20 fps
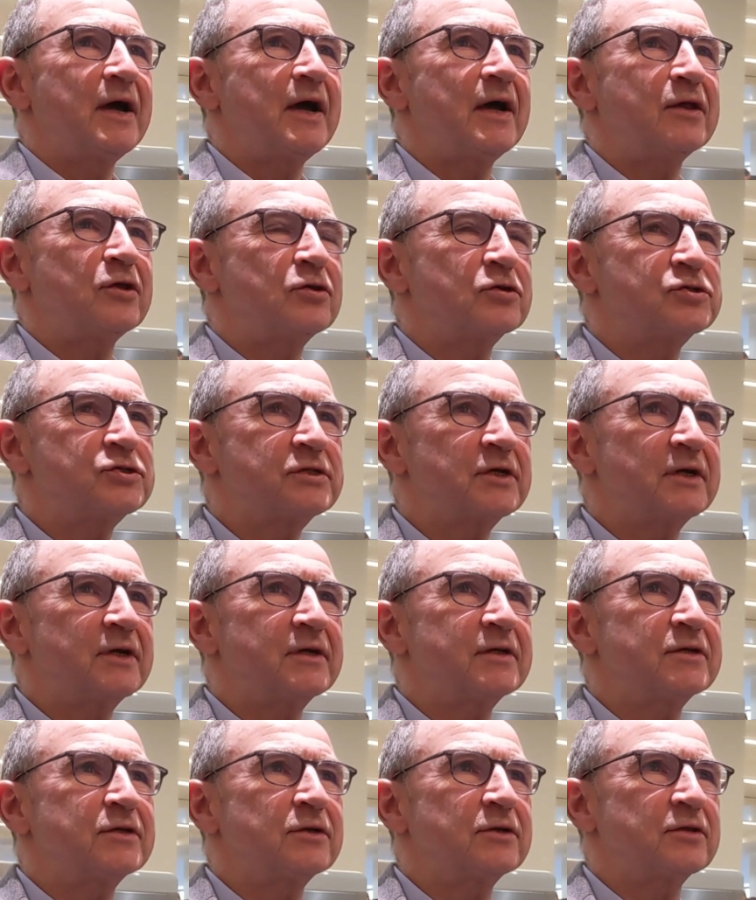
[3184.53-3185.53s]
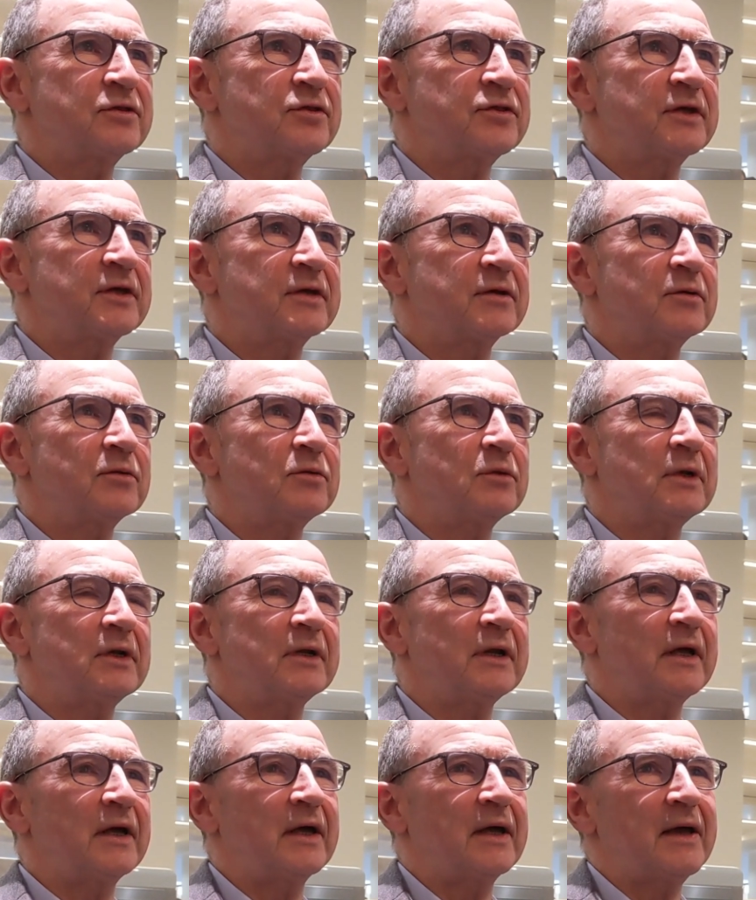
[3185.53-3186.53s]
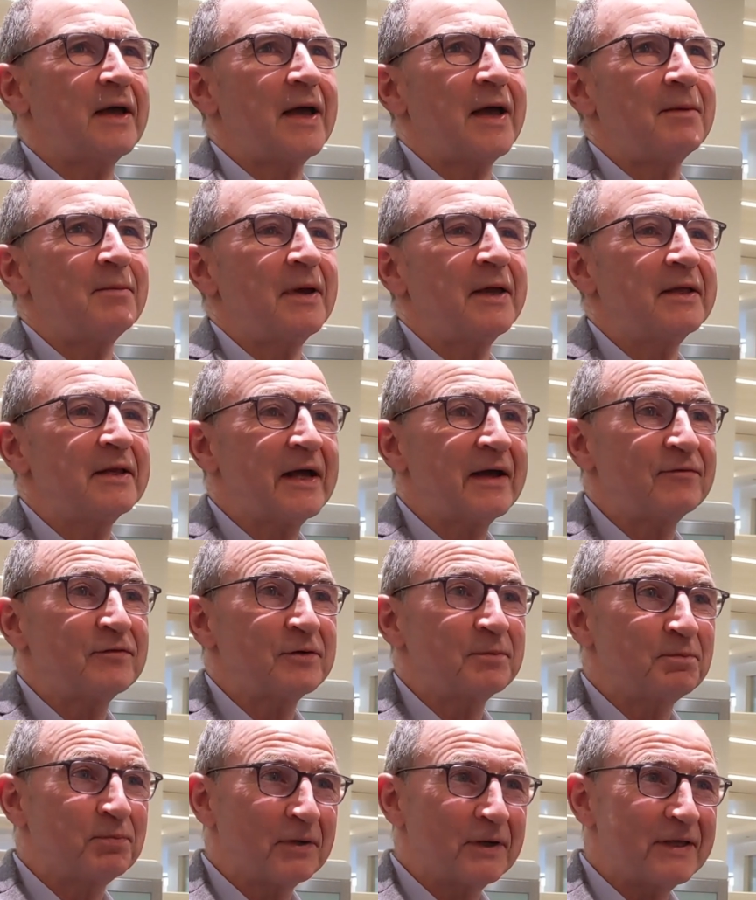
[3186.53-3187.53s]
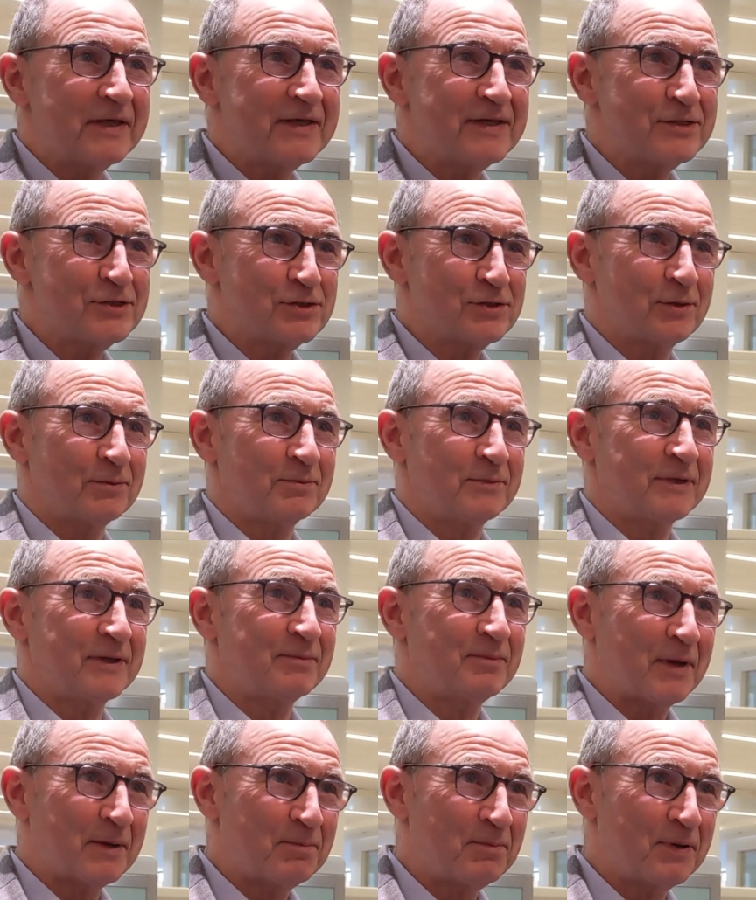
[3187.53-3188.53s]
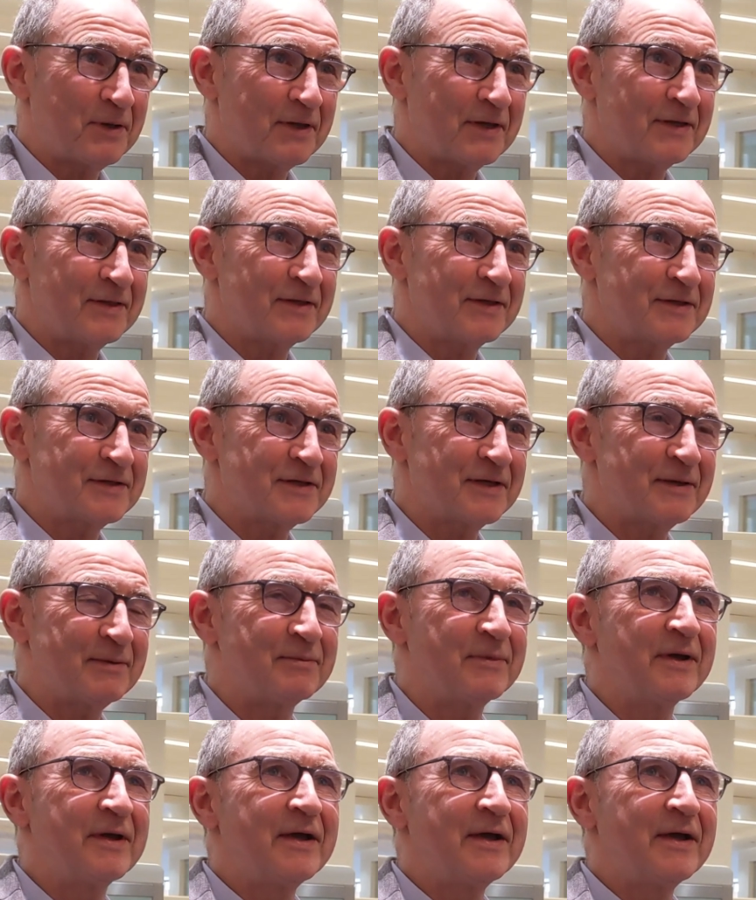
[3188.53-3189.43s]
and you're starting to think, well, I might have to please somebody by picking the team.